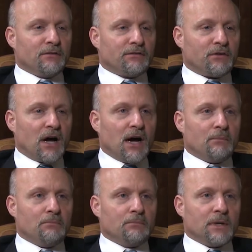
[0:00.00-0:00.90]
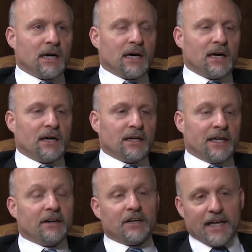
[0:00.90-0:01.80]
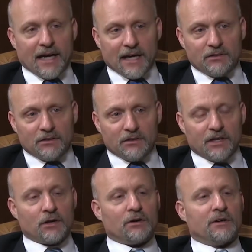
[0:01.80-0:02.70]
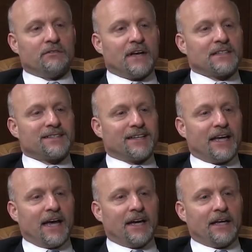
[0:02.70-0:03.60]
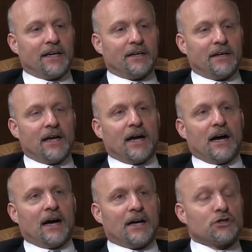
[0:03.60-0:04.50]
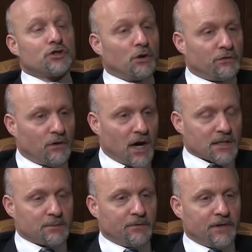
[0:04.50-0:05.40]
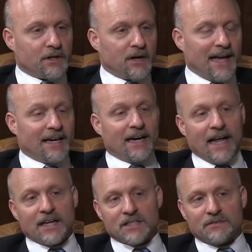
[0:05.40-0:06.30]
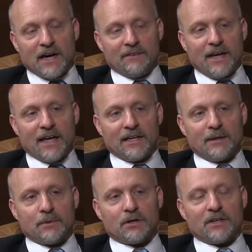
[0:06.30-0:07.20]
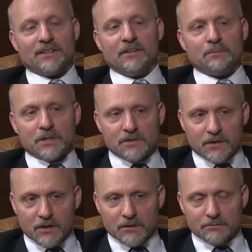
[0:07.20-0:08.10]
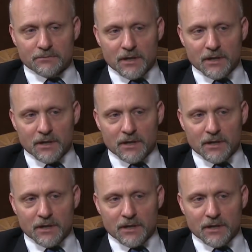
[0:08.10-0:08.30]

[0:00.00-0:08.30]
from uh, Gilead that are investigating sofosbuvir and an NS5A inhibitor, ledipasvir.